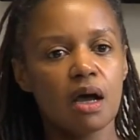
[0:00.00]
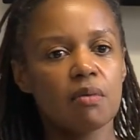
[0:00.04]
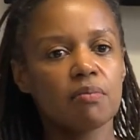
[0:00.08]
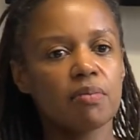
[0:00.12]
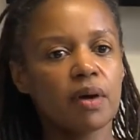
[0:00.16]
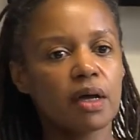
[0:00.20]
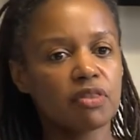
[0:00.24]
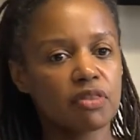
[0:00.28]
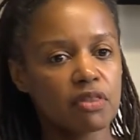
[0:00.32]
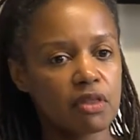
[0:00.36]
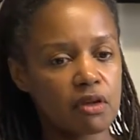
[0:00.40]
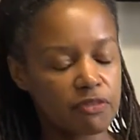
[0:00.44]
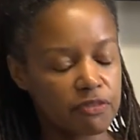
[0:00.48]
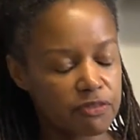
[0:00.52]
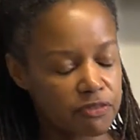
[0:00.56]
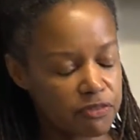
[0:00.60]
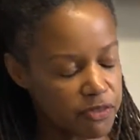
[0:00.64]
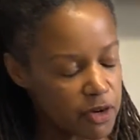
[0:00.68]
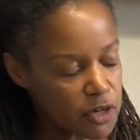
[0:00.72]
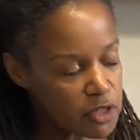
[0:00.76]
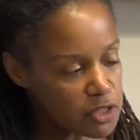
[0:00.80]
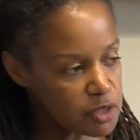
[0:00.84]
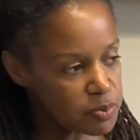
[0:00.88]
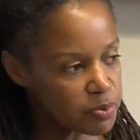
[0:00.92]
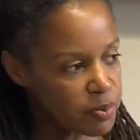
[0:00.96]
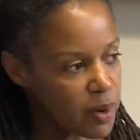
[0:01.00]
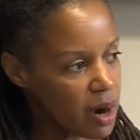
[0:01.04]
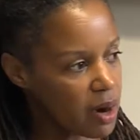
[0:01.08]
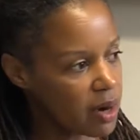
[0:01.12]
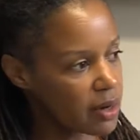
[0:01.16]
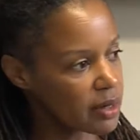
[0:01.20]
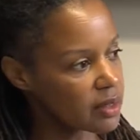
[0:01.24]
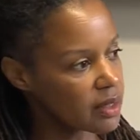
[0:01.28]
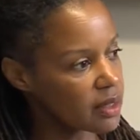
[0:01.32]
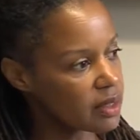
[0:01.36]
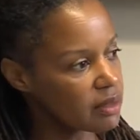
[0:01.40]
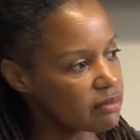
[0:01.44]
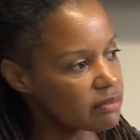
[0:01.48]
But the first
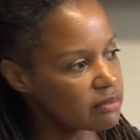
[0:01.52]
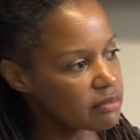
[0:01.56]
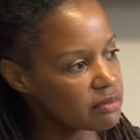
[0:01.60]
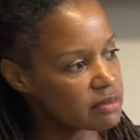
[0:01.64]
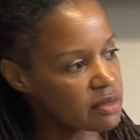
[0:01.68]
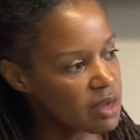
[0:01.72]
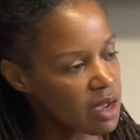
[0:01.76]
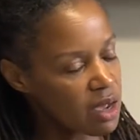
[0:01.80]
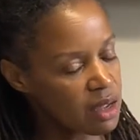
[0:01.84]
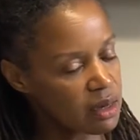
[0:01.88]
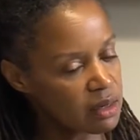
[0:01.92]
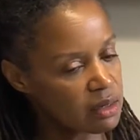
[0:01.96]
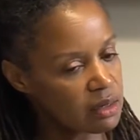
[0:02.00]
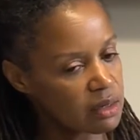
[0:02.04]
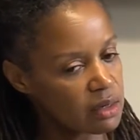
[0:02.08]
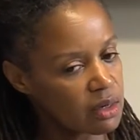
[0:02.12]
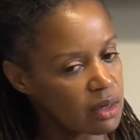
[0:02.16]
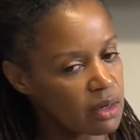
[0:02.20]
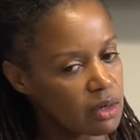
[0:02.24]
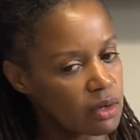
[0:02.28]
part is done